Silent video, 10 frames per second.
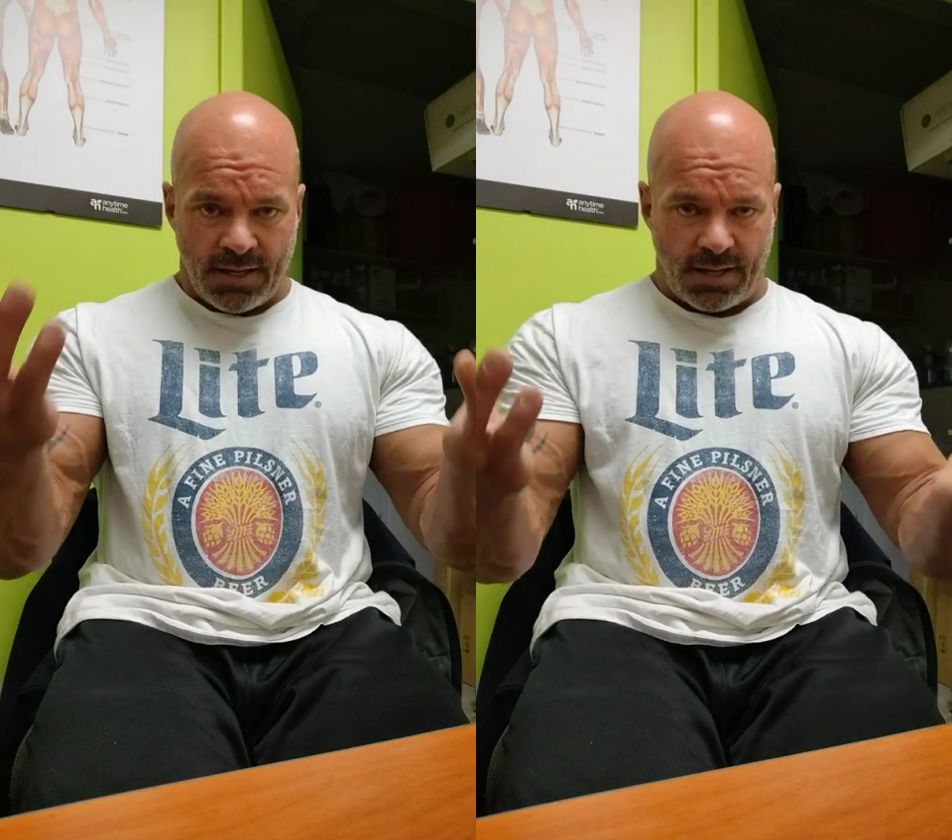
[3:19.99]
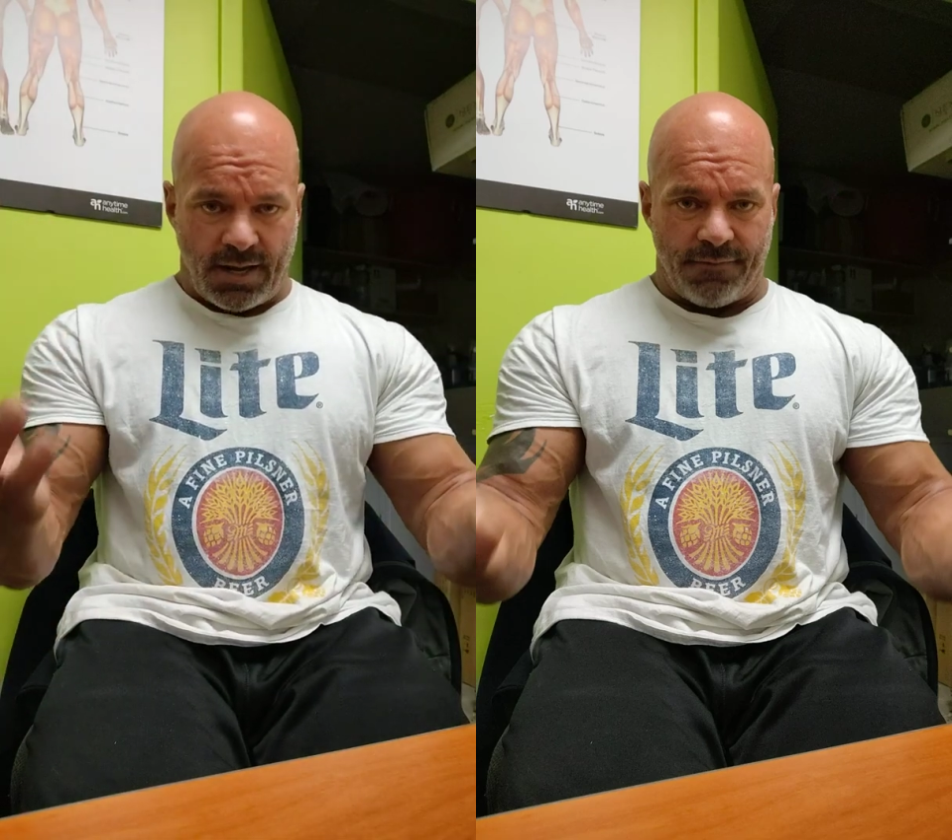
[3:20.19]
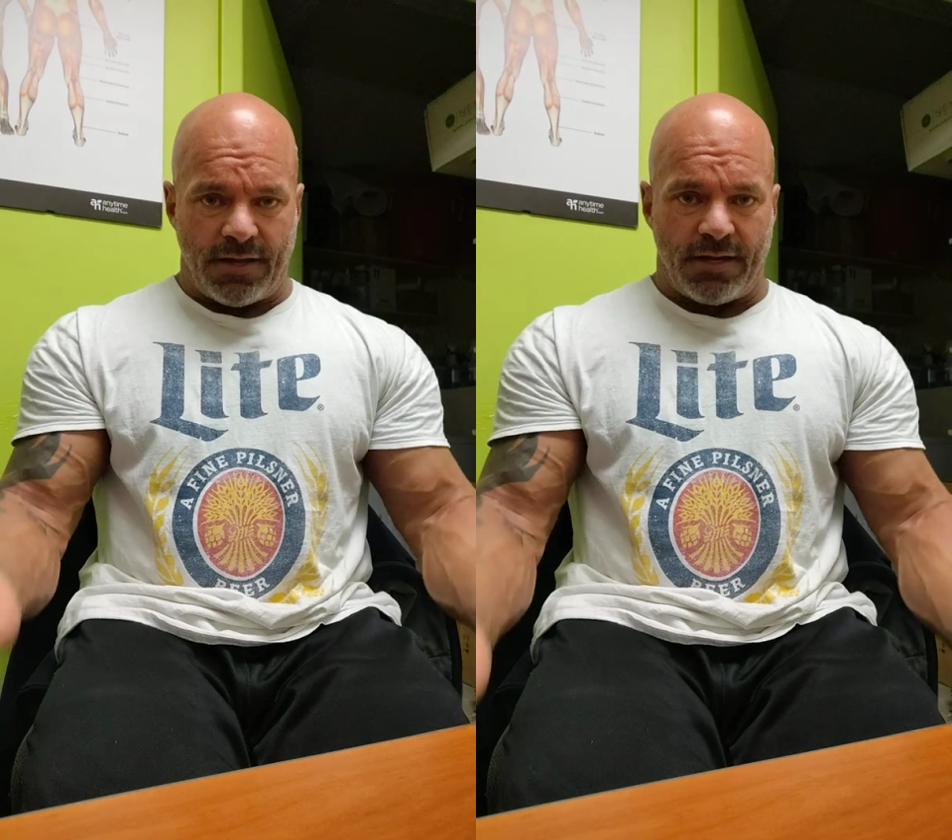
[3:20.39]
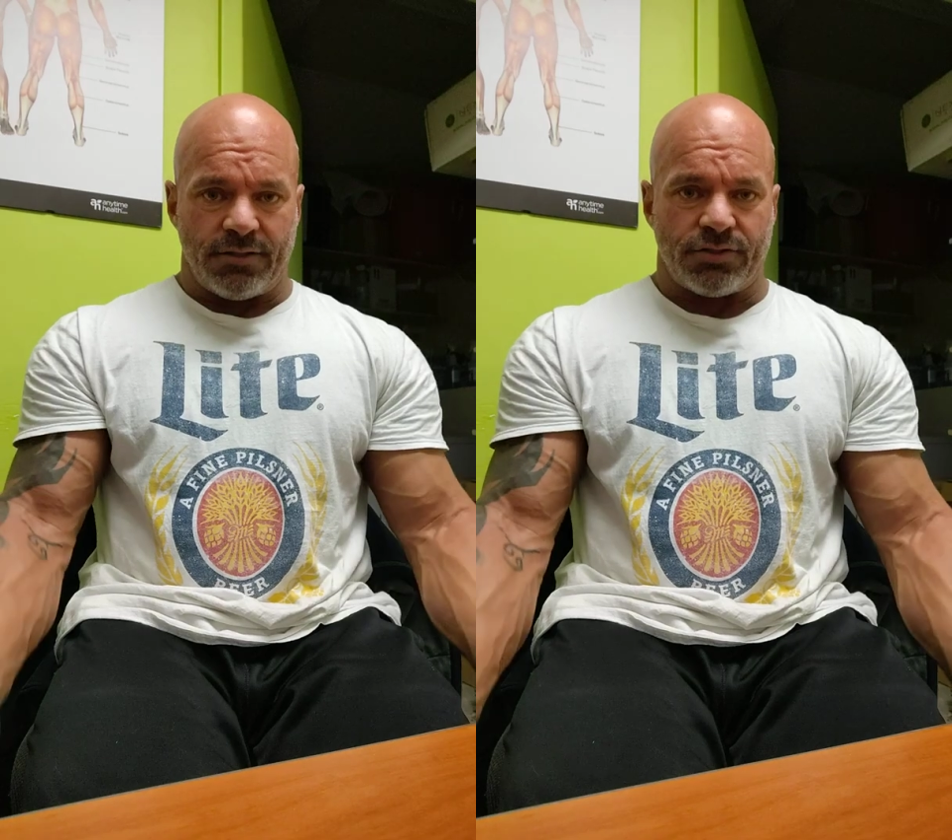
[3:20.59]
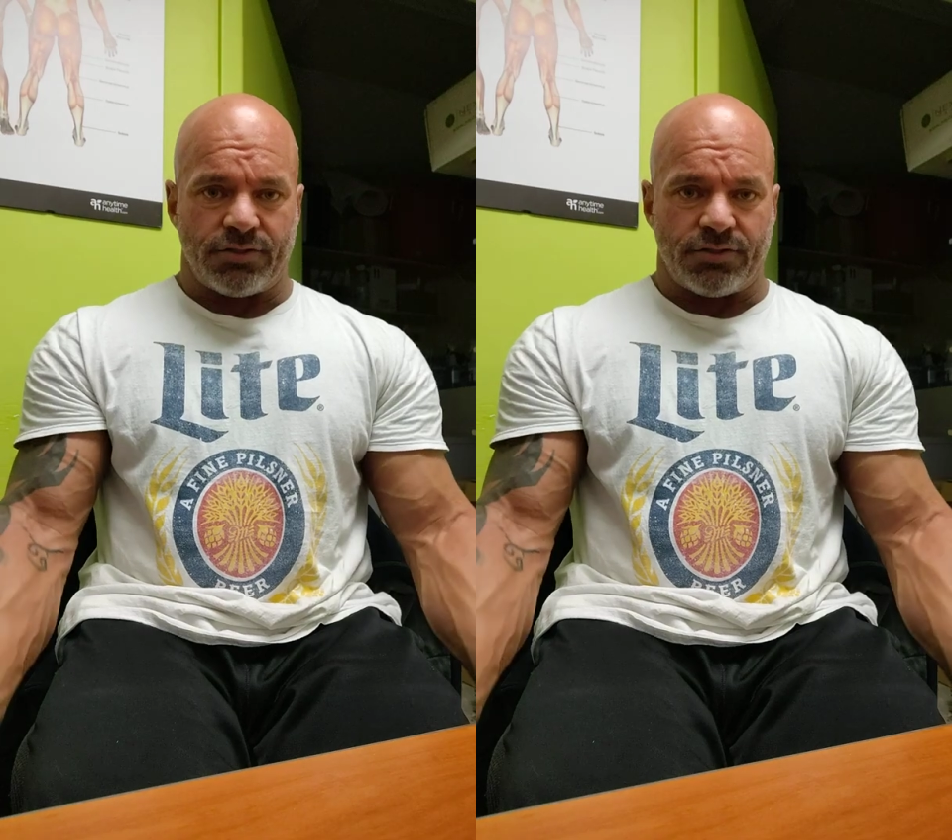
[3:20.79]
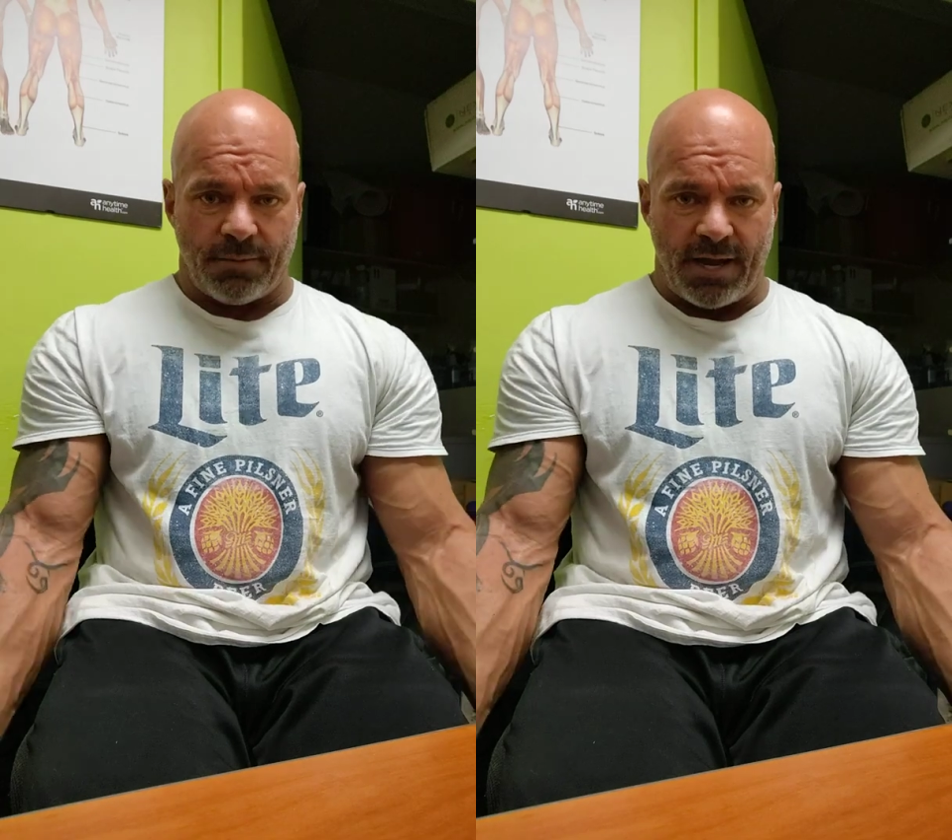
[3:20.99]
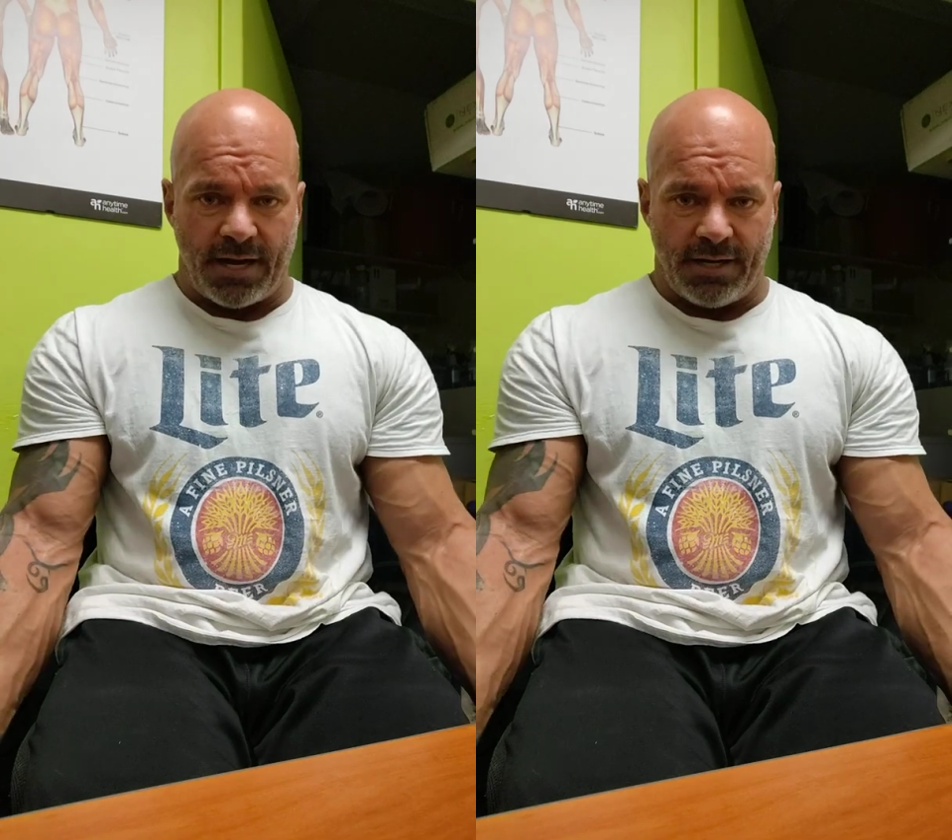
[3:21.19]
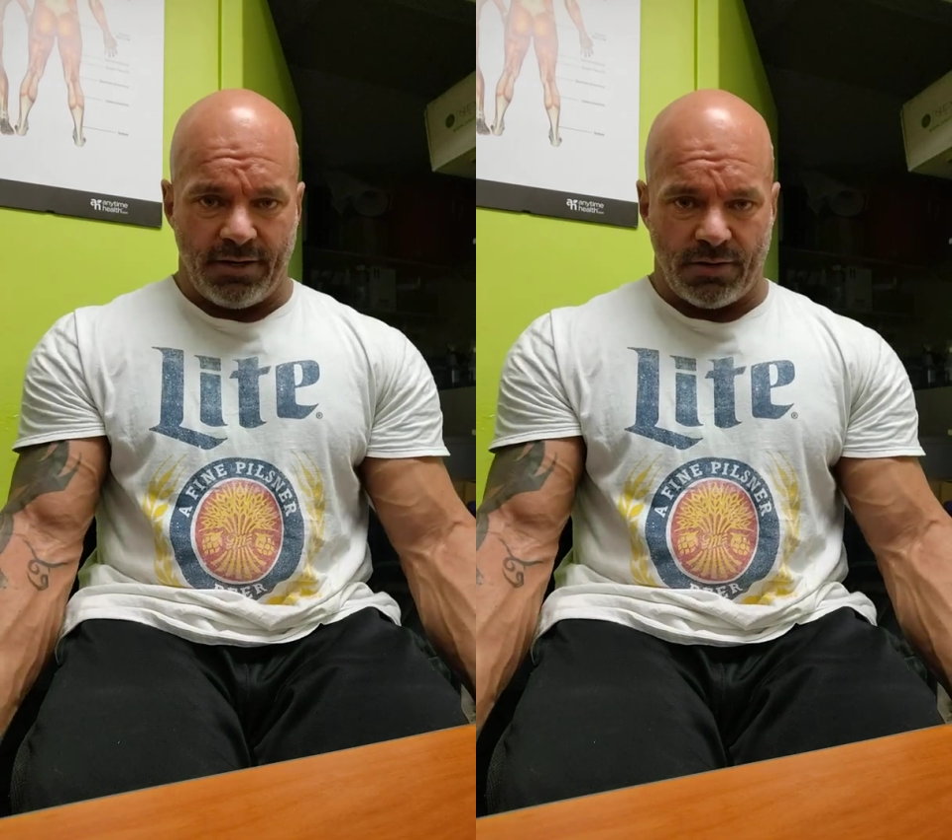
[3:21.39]
And then, so we come out
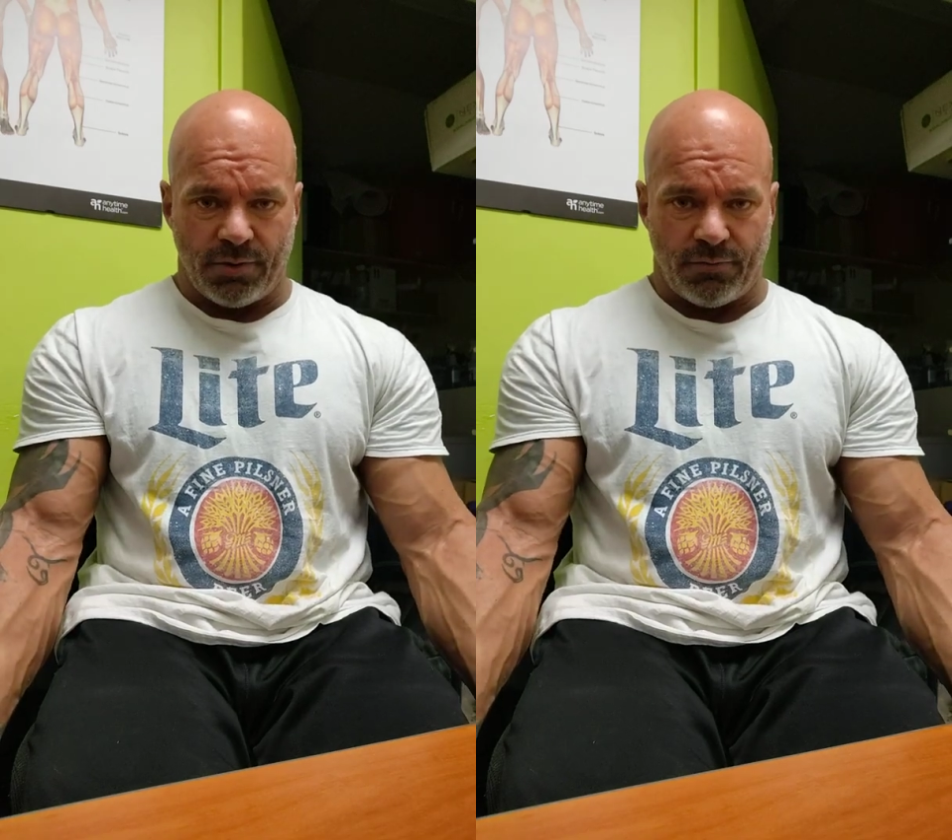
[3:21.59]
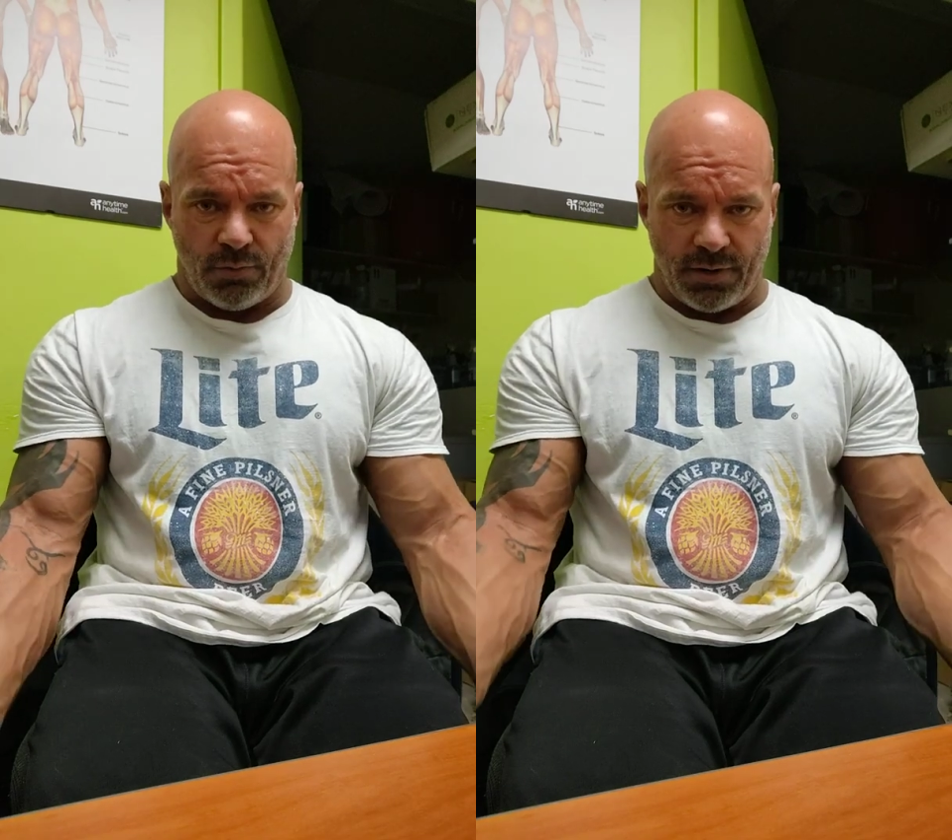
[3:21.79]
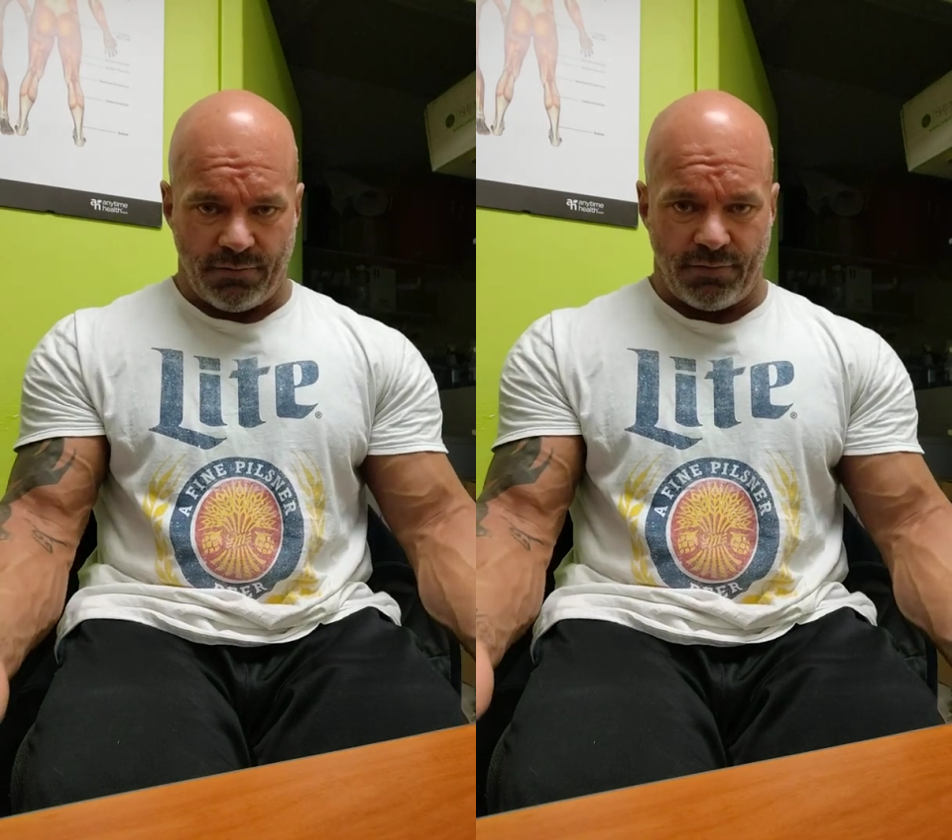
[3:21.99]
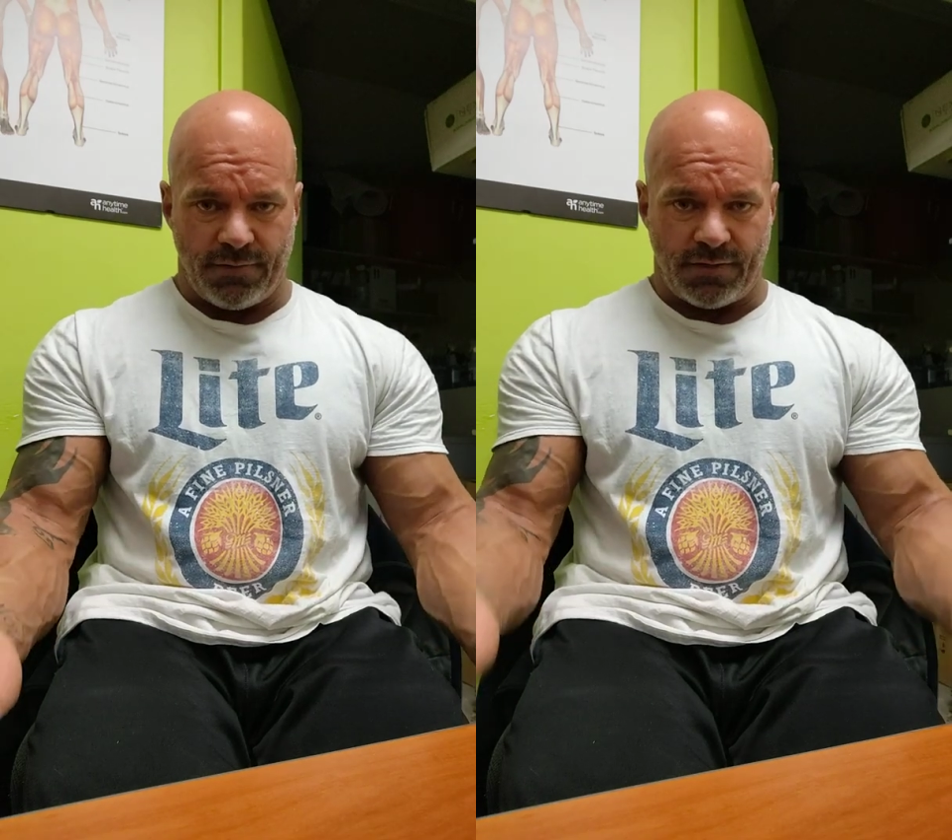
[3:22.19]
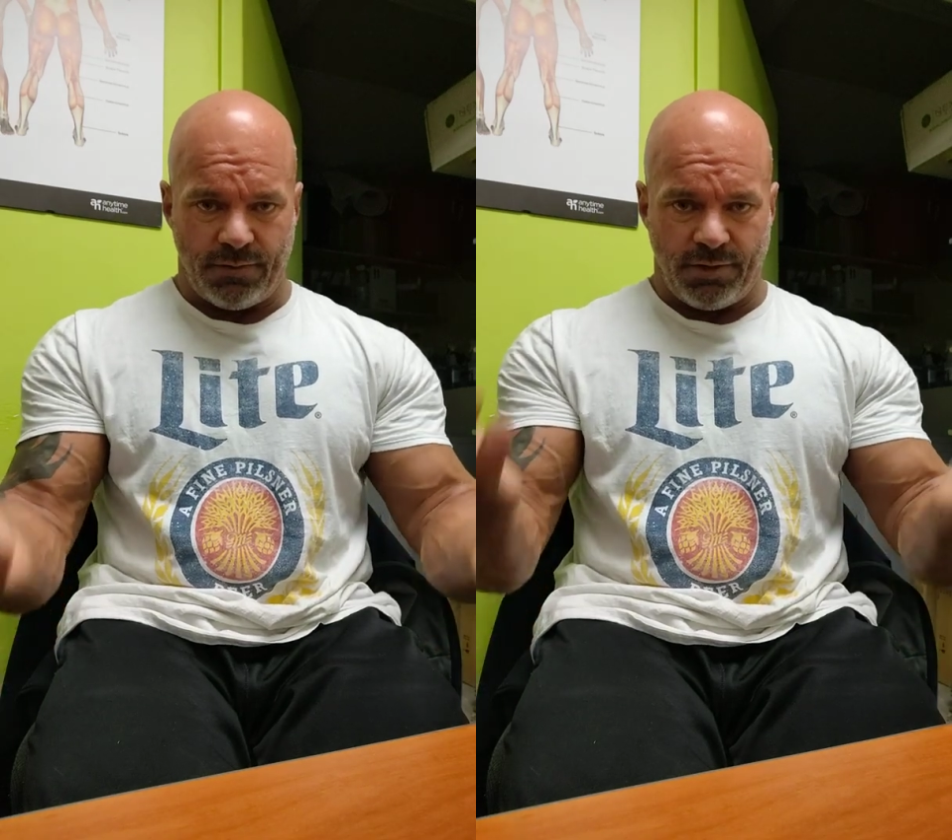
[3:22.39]
of here with 40, 50,